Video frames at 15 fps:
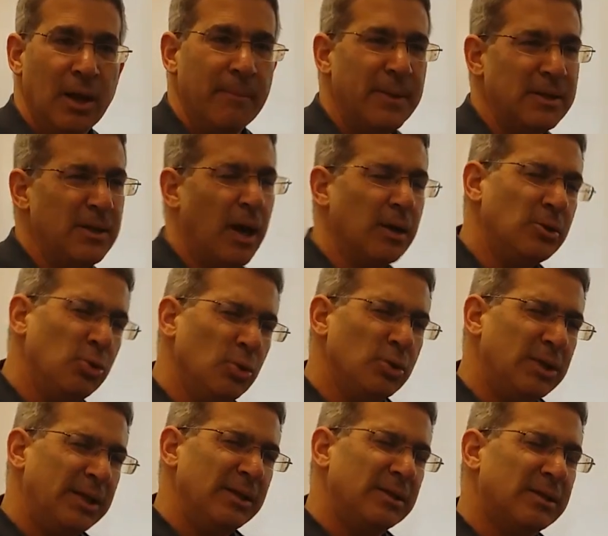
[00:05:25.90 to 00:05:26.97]
But there are
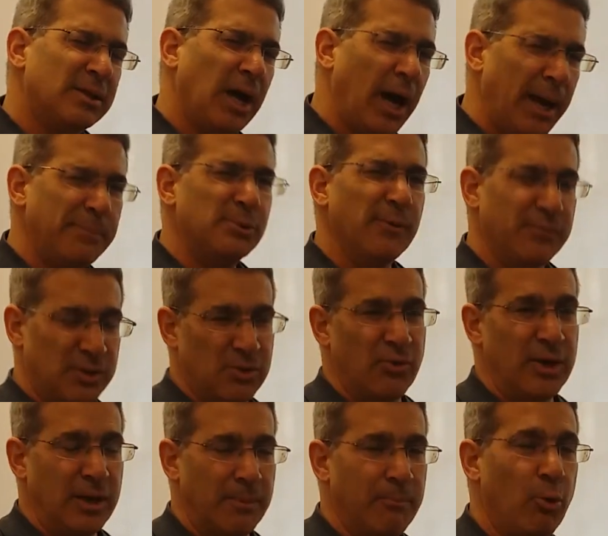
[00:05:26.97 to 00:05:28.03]
two types of
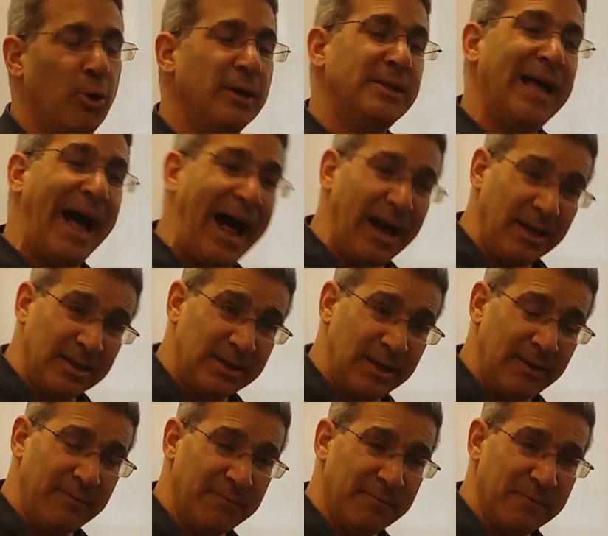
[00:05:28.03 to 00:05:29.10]
trigger point,
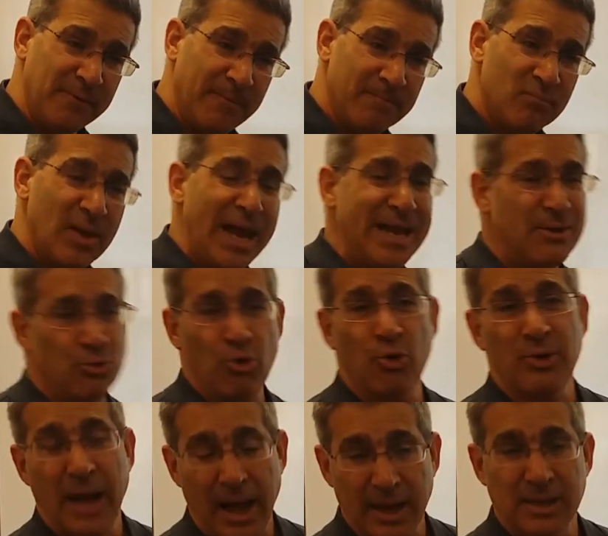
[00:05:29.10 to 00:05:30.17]
active and
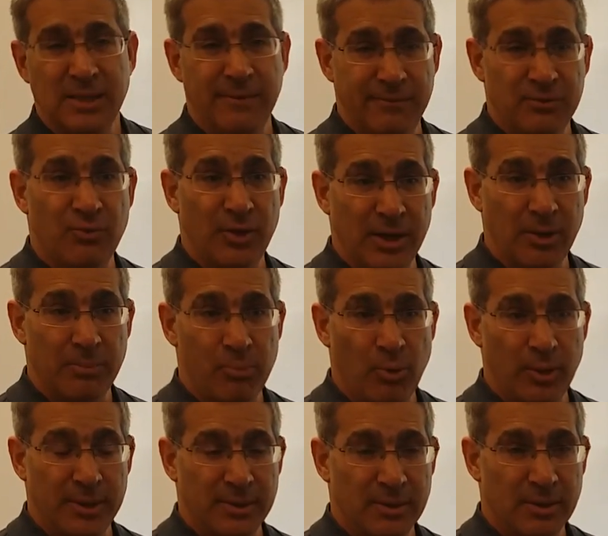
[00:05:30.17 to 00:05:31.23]
non-active trigger
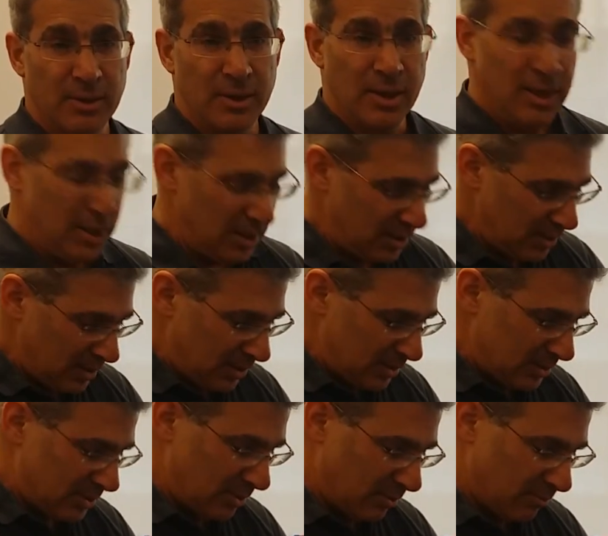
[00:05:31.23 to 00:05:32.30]
point.
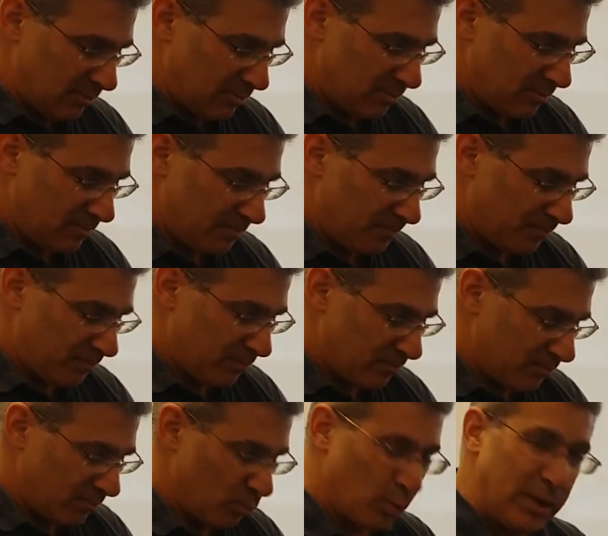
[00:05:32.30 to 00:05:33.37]
So
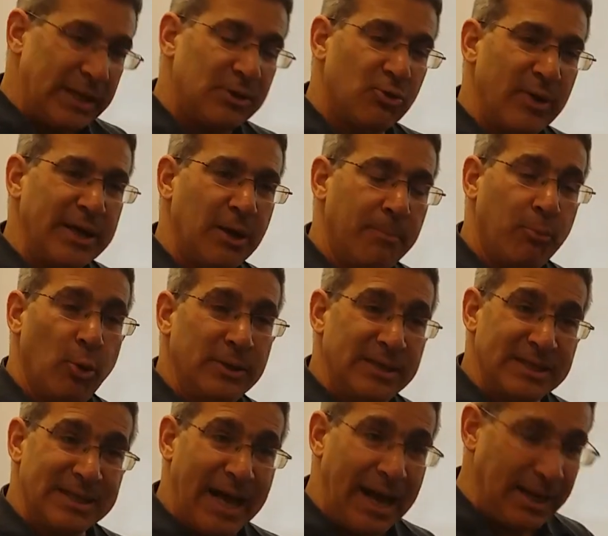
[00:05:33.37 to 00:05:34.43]
when a trigger point
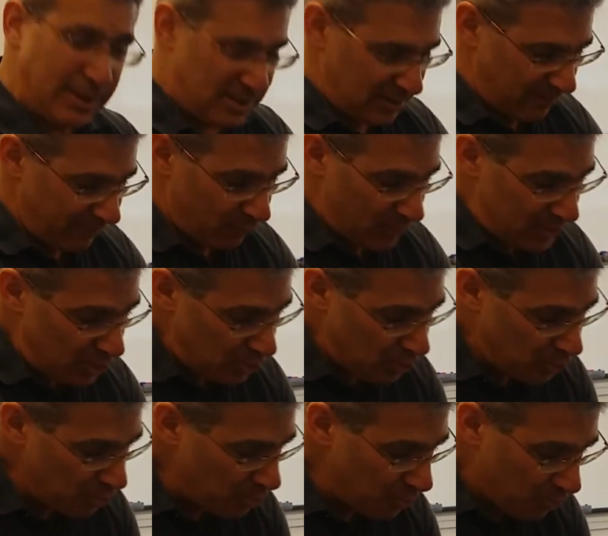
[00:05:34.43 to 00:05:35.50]
is active, when you
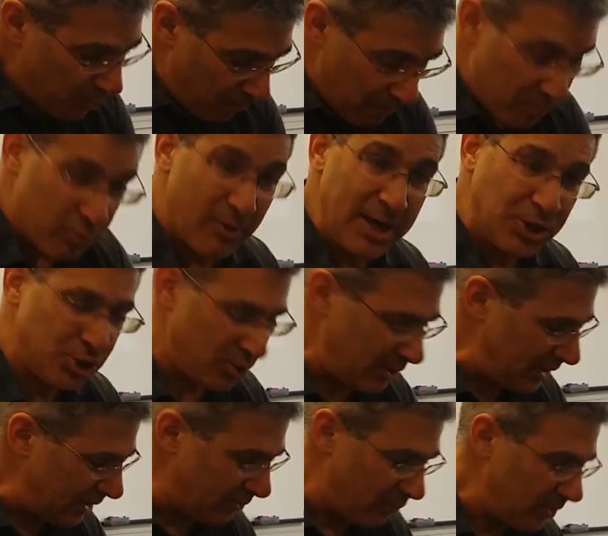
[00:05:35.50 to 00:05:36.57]
do pressure
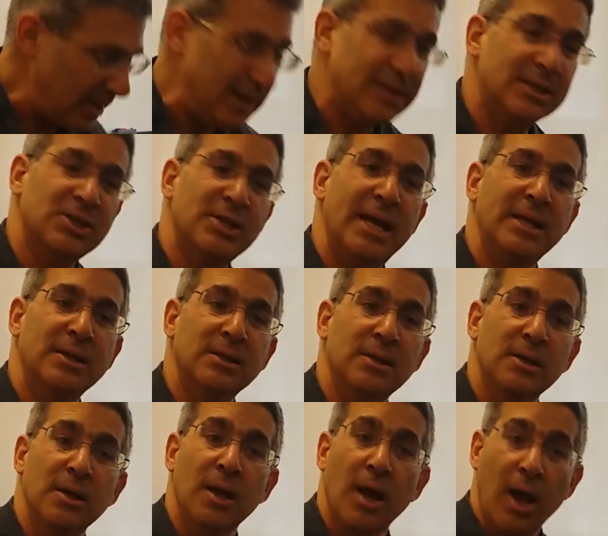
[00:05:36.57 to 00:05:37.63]
here, it sends
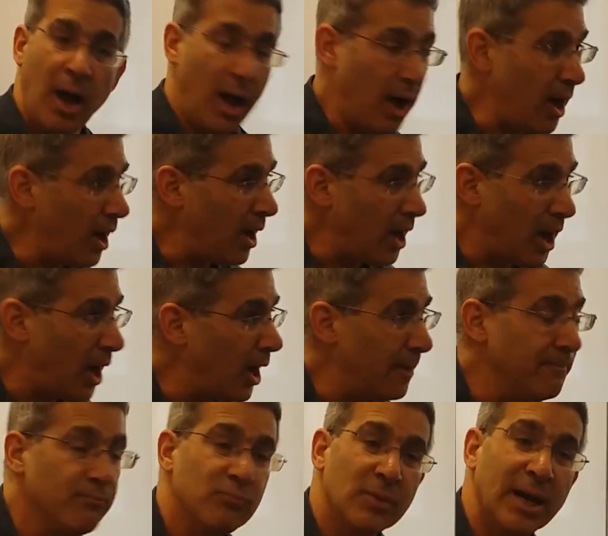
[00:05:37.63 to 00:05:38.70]

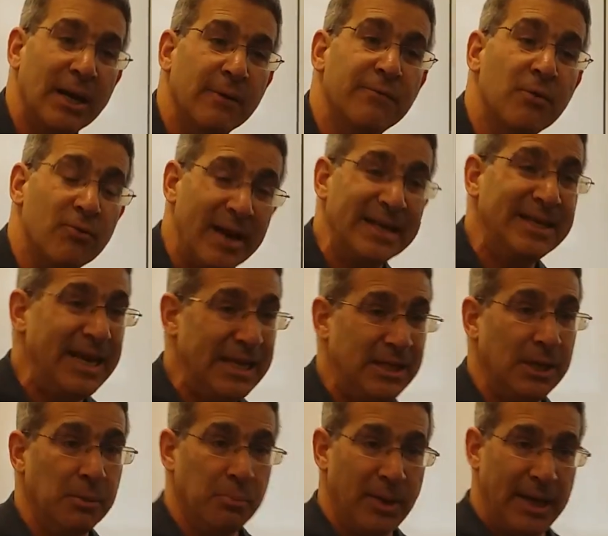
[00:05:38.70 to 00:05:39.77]
kind of a
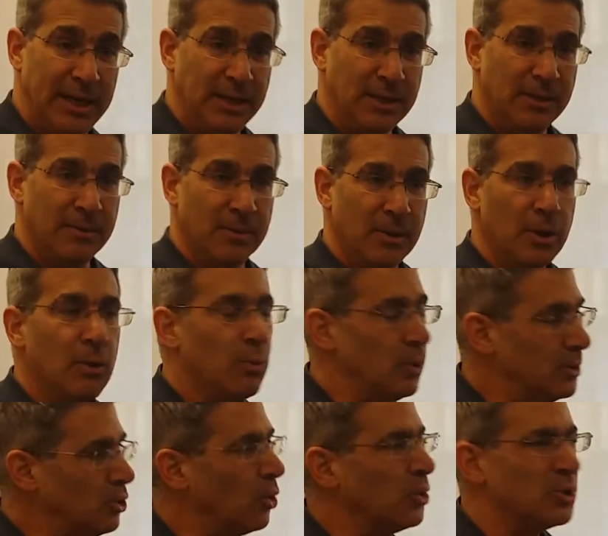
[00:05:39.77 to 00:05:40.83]
radiating pain.
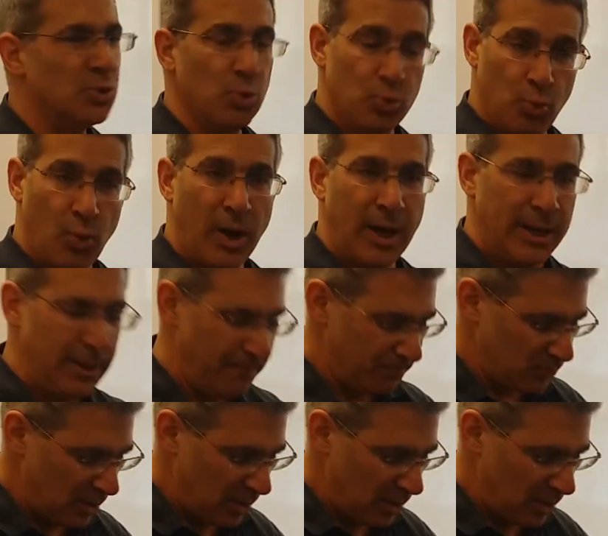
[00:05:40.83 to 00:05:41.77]
We'll talk soon why.